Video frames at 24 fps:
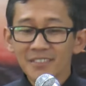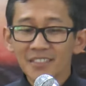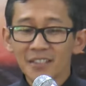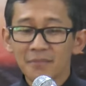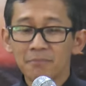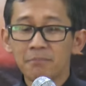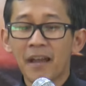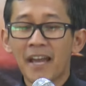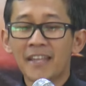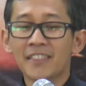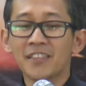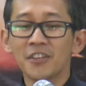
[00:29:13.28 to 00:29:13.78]

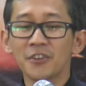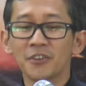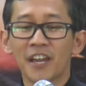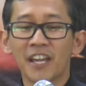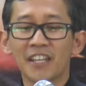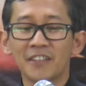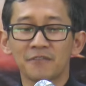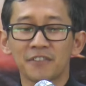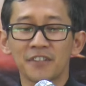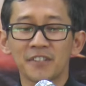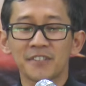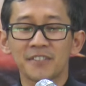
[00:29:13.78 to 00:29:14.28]
Matthew
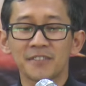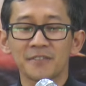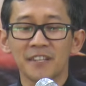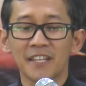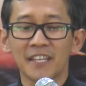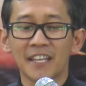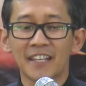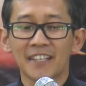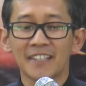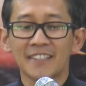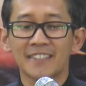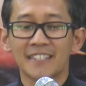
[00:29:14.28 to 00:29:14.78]
8, verse
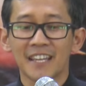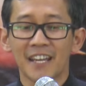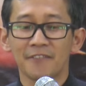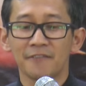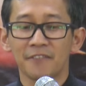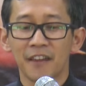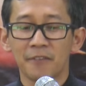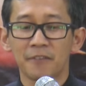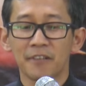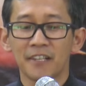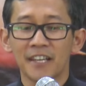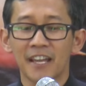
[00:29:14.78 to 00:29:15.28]
3, and he said,
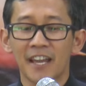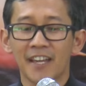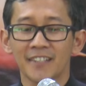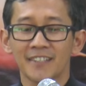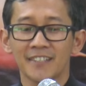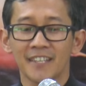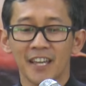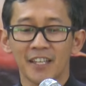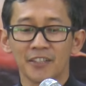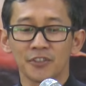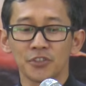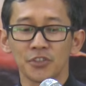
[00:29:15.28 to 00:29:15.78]
Verily I
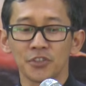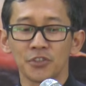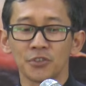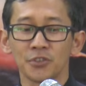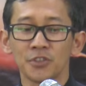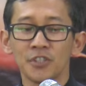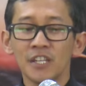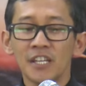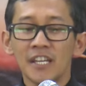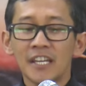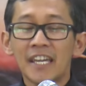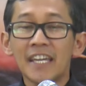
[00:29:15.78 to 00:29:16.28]
say unto
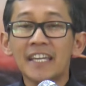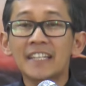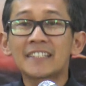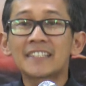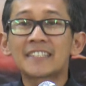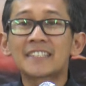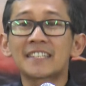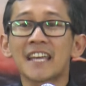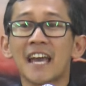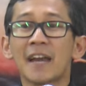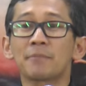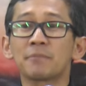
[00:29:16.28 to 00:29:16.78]
you,
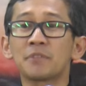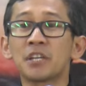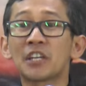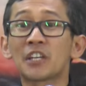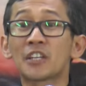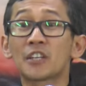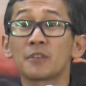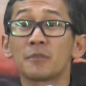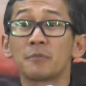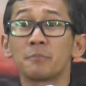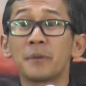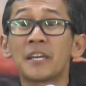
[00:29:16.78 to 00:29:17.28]
except ye
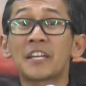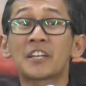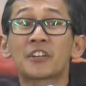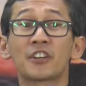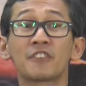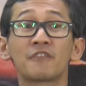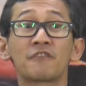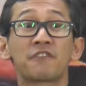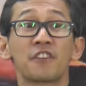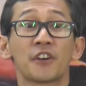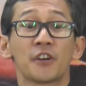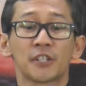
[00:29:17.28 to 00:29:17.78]
be
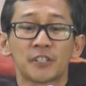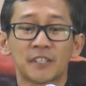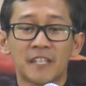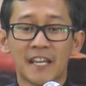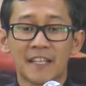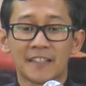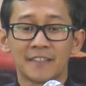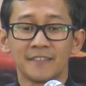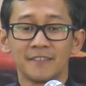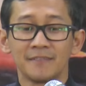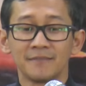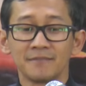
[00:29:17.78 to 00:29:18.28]

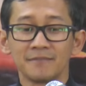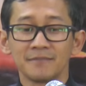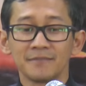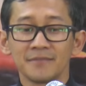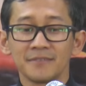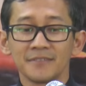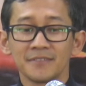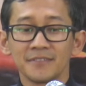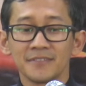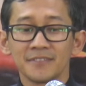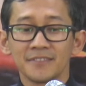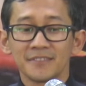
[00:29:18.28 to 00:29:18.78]
converted
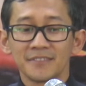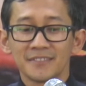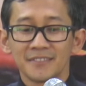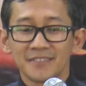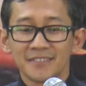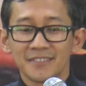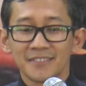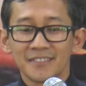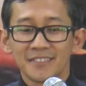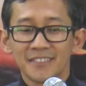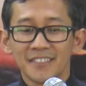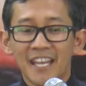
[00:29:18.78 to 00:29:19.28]

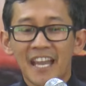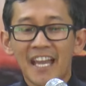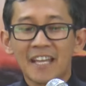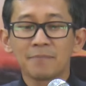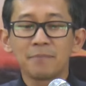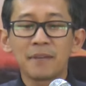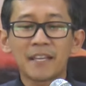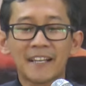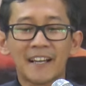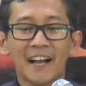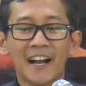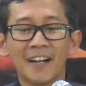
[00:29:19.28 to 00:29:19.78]
and
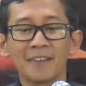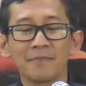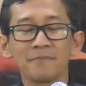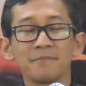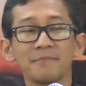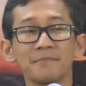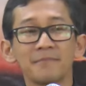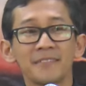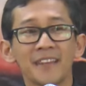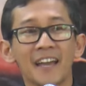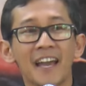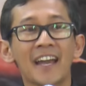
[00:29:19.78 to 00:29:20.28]

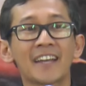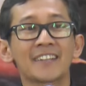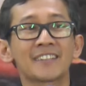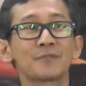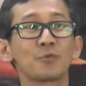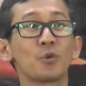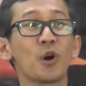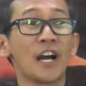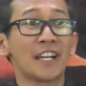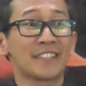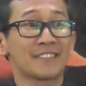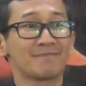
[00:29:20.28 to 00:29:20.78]
become as
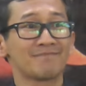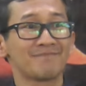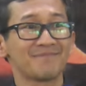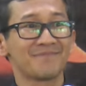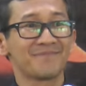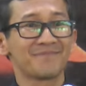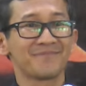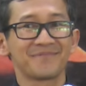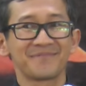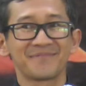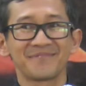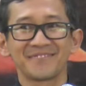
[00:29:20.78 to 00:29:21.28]
what?
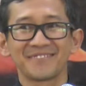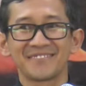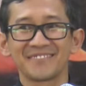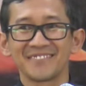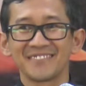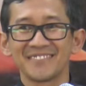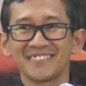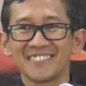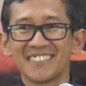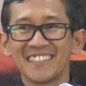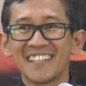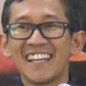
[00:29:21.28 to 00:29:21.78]

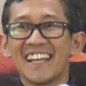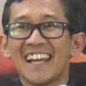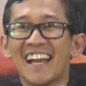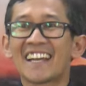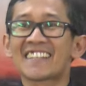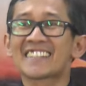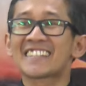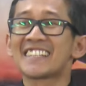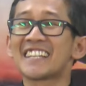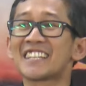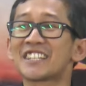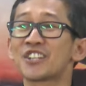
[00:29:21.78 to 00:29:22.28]

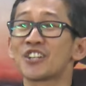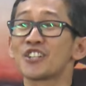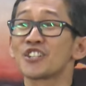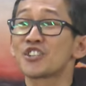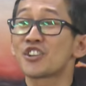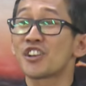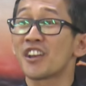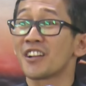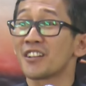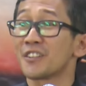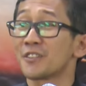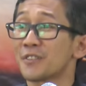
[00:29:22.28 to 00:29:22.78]
As little
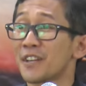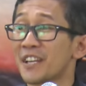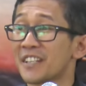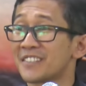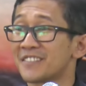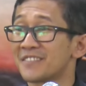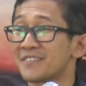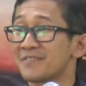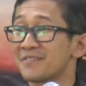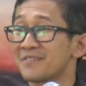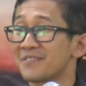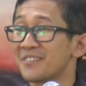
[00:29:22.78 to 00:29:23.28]

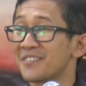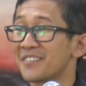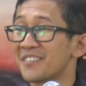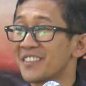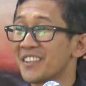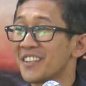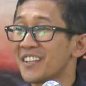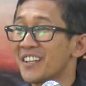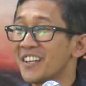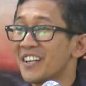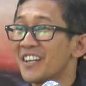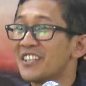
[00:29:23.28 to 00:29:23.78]
children,
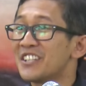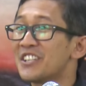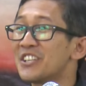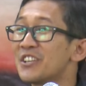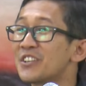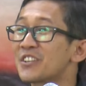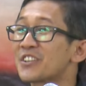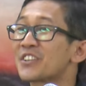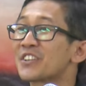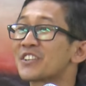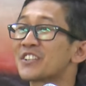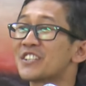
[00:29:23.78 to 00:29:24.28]

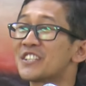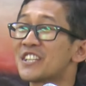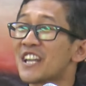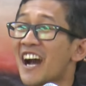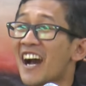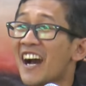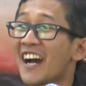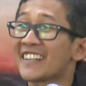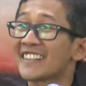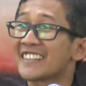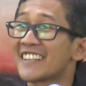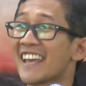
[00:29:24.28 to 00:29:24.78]
you could
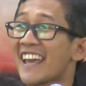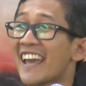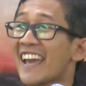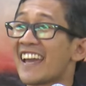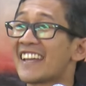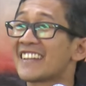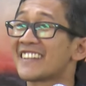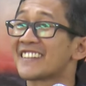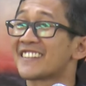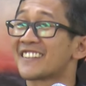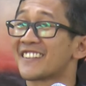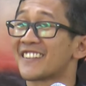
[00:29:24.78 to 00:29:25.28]
not
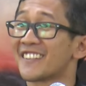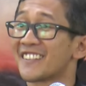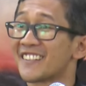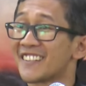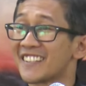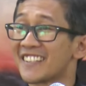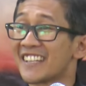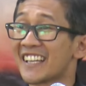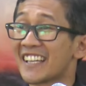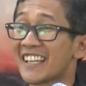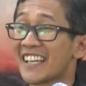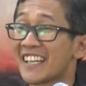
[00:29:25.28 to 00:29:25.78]
enter
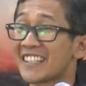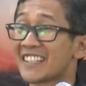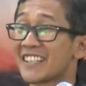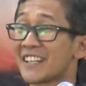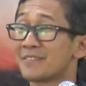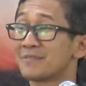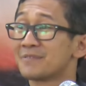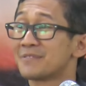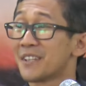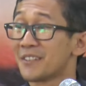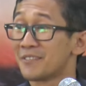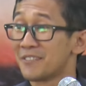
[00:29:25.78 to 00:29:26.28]
the
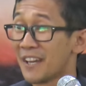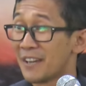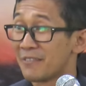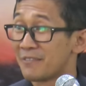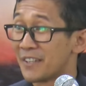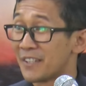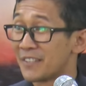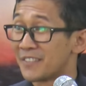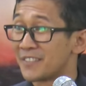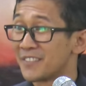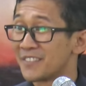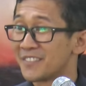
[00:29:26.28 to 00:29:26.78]
kingdom of
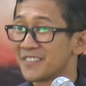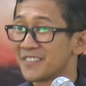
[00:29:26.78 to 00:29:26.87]
heaven.